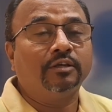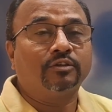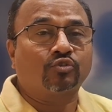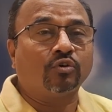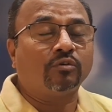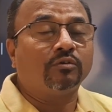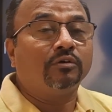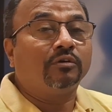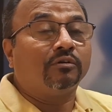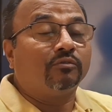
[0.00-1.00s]
So
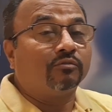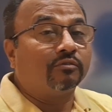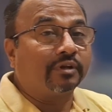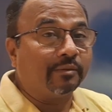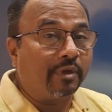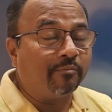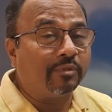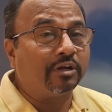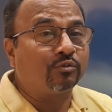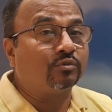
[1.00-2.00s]

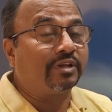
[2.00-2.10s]
remember to